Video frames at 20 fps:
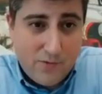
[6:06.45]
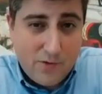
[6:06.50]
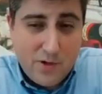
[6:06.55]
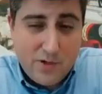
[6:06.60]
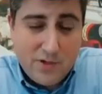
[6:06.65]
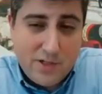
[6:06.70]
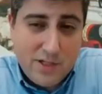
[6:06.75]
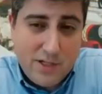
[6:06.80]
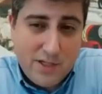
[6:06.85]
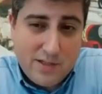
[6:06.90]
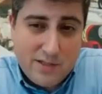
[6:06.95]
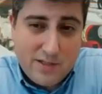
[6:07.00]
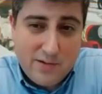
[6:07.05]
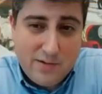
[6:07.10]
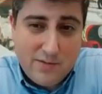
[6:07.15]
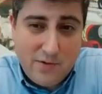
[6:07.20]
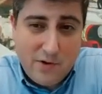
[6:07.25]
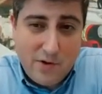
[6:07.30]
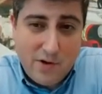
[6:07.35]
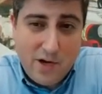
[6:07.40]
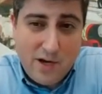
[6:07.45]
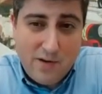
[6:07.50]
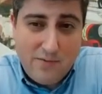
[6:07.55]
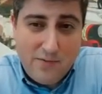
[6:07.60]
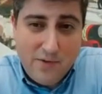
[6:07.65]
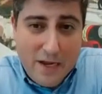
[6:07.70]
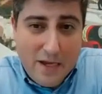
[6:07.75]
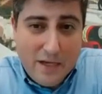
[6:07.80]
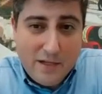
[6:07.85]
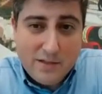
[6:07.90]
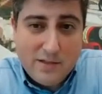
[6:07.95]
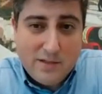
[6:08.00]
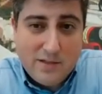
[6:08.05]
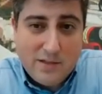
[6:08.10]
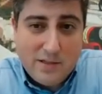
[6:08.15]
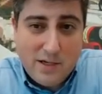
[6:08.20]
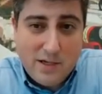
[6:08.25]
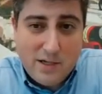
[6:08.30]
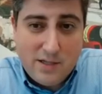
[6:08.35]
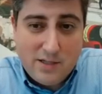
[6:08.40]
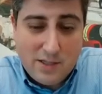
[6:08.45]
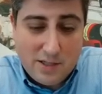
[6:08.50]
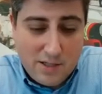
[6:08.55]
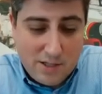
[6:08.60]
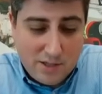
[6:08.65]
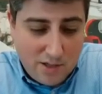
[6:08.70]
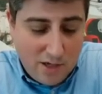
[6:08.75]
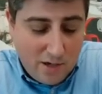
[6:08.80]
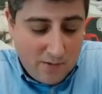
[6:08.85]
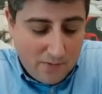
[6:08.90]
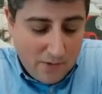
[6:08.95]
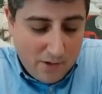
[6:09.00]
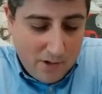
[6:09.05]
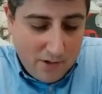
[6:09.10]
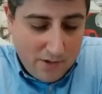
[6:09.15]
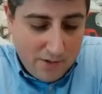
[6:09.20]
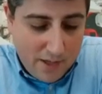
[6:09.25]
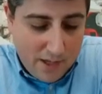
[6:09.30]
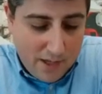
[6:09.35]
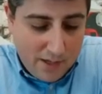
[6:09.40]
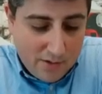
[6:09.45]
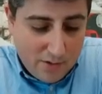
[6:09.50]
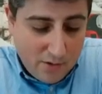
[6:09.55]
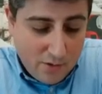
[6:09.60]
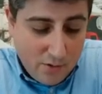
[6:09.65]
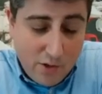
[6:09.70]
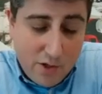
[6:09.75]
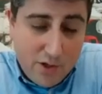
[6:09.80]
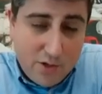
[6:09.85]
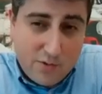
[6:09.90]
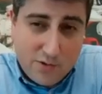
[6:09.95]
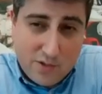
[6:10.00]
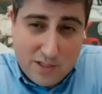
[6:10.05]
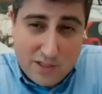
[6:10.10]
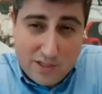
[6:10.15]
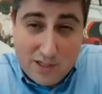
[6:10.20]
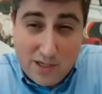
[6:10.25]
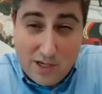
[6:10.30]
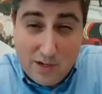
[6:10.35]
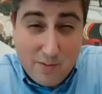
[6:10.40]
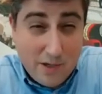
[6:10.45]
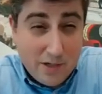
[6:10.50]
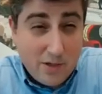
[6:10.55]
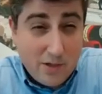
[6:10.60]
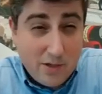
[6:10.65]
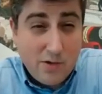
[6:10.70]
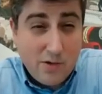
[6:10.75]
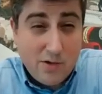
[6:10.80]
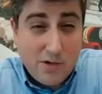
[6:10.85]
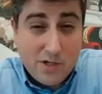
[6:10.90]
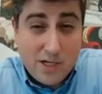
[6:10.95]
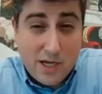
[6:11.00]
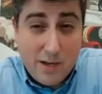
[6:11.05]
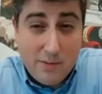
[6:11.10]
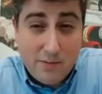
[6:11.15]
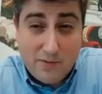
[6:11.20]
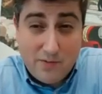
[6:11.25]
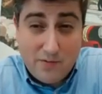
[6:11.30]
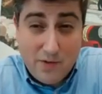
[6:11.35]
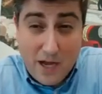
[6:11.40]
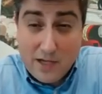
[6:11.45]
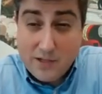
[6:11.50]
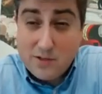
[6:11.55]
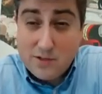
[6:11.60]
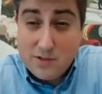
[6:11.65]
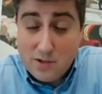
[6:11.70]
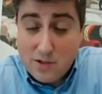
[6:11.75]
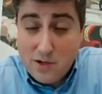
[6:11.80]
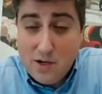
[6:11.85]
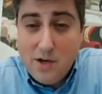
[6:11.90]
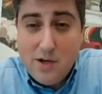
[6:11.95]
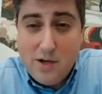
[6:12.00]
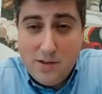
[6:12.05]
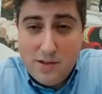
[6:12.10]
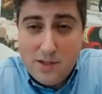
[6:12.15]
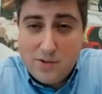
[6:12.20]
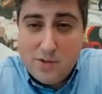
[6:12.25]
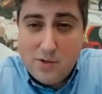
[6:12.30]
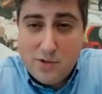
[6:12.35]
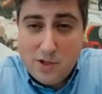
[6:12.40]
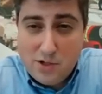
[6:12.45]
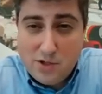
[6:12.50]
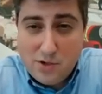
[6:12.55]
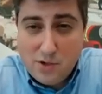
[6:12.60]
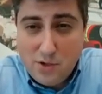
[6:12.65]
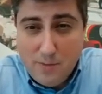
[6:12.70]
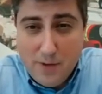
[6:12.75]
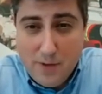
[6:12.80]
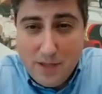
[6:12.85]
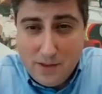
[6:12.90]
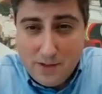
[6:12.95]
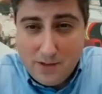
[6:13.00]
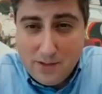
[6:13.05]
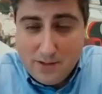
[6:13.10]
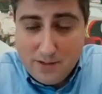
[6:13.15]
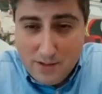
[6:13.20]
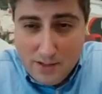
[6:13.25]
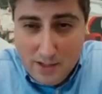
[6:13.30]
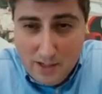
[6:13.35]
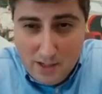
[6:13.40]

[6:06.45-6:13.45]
First, it's very advanced uh, stitching software that is noise resistant and about 200 times faster than traditional methods.